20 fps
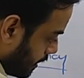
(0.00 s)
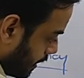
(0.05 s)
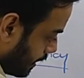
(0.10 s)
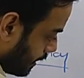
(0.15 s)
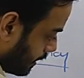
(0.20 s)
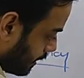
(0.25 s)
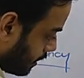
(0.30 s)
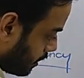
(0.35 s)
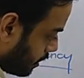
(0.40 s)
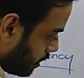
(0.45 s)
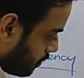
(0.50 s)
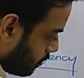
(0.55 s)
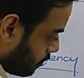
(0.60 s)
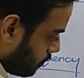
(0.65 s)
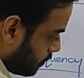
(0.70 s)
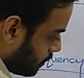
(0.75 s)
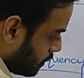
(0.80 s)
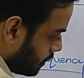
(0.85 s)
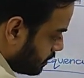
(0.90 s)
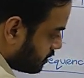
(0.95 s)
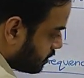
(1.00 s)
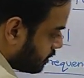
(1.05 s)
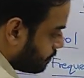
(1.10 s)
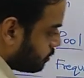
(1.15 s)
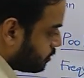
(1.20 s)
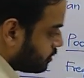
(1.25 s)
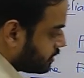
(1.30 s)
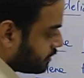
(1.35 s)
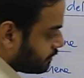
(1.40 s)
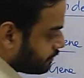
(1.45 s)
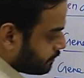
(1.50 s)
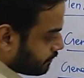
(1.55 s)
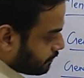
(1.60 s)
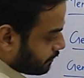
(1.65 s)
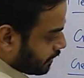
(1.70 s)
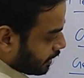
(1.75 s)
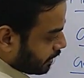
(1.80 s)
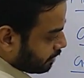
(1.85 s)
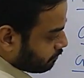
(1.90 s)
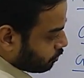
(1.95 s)
and now suppose if
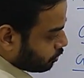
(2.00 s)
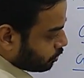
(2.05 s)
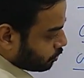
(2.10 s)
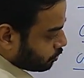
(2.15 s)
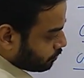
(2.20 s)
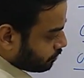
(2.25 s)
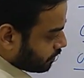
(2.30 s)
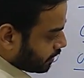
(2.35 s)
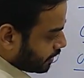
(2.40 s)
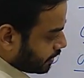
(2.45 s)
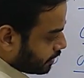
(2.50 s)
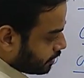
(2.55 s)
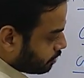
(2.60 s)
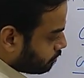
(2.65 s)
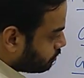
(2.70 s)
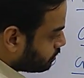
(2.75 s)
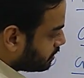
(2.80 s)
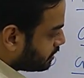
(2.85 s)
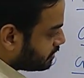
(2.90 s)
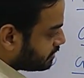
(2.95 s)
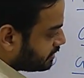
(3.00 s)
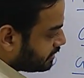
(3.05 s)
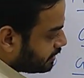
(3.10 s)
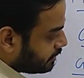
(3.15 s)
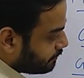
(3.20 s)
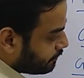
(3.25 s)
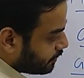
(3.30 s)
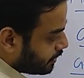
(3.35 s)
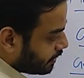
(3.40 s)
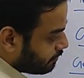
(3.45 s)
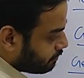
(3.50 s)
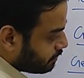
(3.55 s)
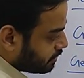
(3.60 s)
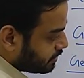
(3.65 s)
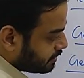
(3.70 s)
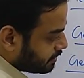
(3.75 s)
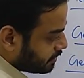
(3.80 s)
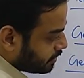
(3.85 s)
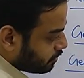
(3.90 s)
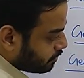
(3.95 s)
I want to find out the gene
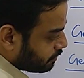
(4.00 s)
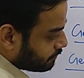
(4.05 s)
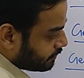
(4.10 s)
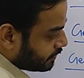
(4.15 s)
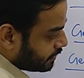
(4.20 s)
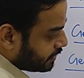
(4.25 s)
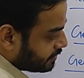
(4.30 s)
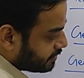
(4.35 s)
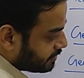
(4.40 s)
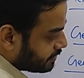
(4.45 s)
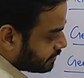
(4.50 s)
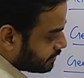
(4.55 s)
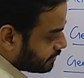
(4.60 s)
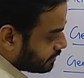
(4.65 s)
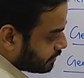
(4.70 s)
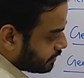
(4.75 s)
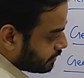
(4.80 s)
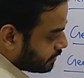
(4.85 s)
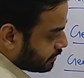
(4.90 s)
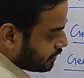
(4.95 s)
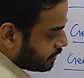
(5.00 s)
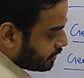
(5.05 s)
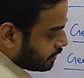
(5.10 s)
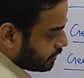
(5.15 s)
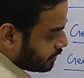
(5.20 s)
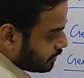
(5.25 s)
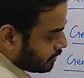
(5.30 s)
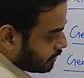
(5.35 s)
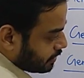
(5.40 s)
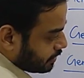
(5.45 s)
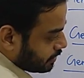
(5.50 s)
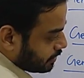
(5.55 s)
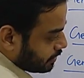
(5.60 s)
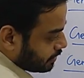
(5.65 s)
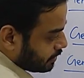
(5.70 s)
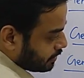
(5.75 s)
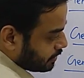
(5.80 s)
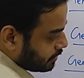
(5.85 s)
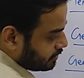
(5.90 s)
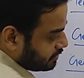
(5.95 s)
frequency of this
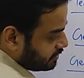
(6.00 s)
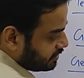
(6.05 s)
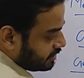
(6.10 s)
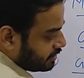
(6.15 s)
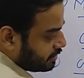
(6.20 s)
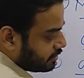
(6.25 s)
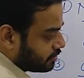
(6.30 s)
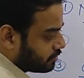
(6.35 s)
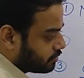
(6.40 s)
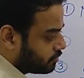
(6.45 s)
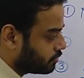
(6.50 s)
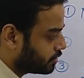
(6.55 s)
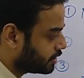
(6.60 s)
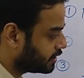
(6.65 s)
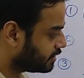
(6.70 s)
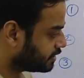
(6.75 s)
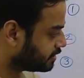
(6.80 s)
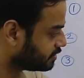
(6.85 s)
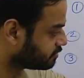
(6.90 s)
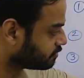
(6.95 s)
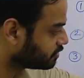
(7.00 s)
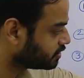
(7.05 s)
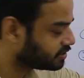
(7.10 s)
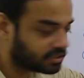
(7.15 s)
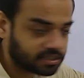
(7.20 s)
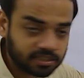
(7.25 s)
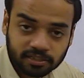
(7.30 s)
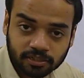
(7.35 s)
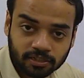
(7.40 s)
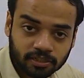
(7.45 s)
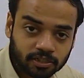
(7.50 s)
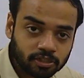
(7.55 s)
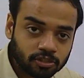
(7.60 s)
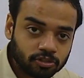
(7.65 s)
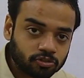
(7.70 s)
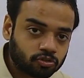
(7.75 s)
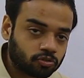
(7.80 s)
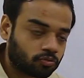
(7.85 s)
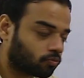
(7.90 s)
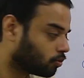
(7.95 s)
gene, okay, there is one gene.
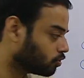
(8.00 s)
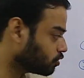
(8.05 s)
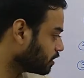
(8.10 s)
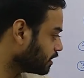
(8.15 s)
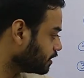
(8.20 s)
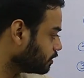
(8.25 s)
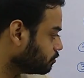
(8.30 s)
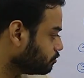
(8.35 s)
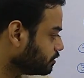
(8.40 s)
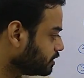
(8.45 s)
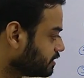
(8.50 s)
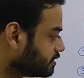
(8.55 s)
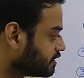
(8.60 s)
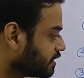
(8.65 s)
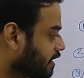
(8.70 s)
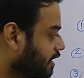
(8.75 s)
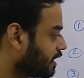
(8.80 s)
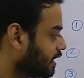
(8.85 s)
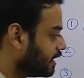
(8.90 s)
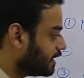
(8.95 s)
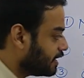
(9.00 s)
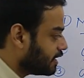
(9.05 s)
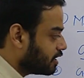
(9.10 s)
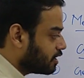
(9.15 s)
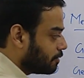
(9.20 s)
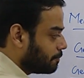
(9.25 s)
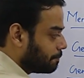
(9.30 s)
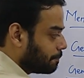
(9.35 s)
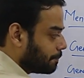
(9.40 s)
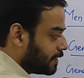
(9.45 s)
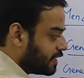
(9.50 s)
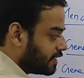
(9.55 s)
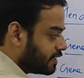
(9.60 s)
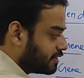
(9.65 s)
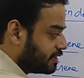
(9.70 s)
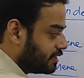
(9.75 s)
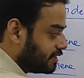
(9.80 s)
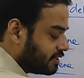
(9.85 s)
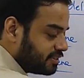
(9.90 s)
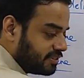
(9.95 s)
So what I do is I
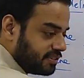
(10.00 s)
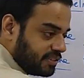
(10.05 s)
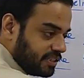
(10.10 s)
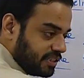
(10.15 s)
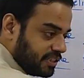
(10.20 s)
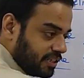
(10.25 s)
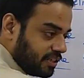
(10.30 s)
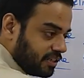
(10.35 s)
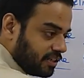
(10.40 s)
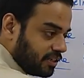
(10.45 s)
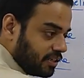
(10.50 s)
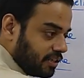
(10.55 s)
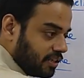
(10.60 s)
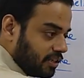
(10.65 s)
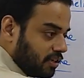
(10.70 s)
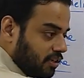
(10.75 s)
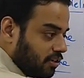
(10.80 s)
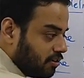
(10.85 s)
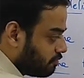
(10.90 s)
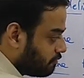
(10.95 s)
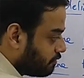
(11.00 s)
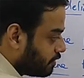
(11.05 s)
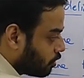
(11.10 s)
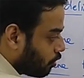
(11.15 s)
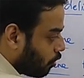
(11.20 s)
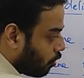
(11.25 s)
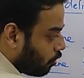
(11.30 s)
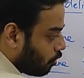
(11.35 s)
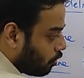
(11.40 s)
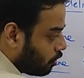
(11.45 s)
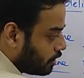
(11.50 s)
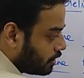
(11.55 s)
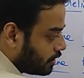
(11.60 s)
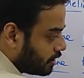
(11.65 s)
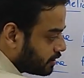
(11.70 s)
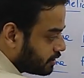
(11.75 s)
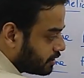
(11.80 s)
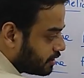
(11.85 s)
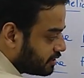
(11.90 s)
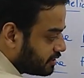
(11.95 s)
compare this gene with all the
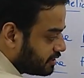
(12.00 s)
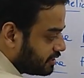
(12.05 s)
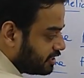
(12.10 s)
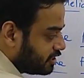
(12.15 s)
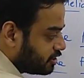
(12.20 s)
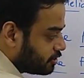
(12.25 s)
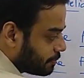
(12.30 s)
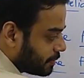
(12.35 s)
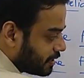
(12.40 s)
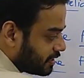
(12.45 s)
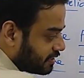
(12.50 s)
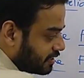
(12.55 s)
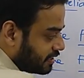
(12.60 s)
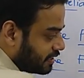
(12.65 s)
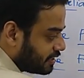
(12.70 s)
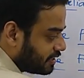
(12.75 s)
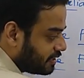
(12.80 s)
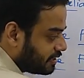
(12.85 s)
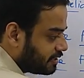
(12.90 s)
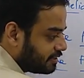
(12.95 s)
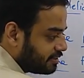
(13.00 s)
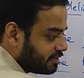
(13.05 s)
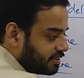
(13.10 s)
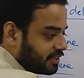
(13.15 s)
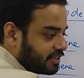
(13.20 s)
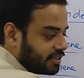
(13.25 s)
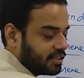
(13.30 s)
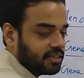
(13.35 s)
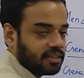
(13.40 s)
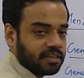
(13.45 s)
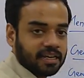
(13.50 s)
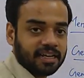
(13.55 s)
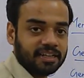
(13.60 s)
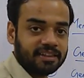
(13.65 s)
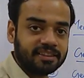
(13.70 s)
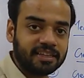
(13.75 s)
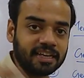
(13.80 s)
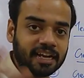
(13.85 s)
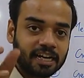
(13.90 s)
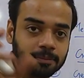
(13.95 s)
other genes present in this area,
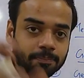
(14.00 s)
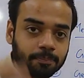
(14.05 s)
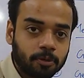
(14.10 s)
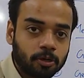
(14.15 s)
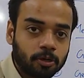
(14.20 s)
and that